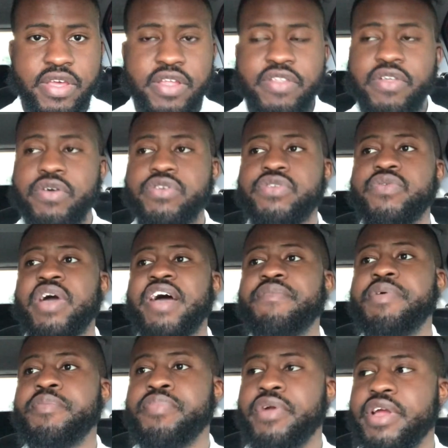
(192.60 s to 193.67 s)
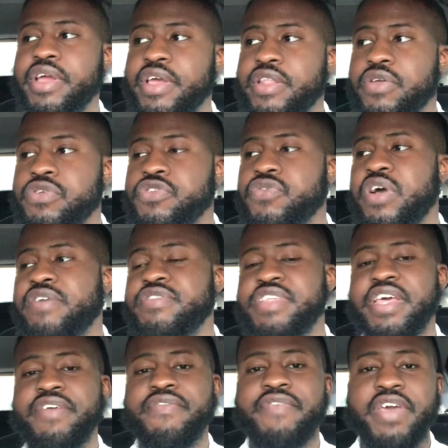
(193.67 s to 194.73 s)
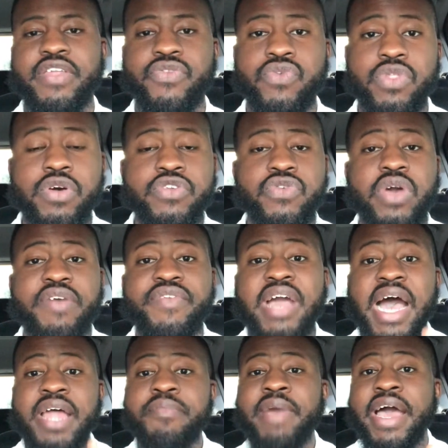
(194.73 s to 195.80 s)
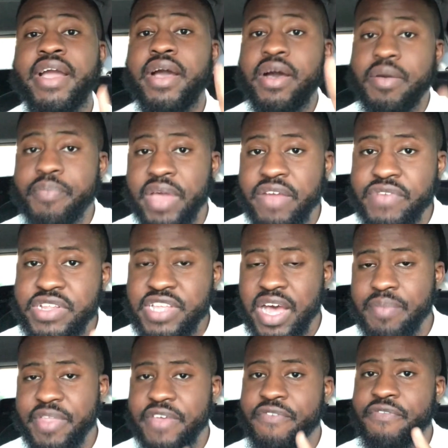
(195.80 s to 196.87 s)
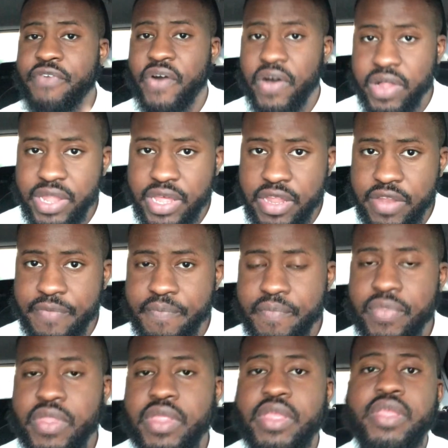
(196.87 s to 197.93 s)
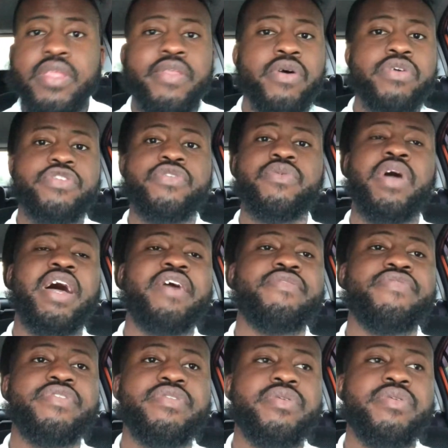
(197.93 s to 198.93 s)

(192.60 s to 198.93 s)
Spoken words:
those who have been praying, those who have stayed faithful, those who have gotten back up every time they've fallen, those who have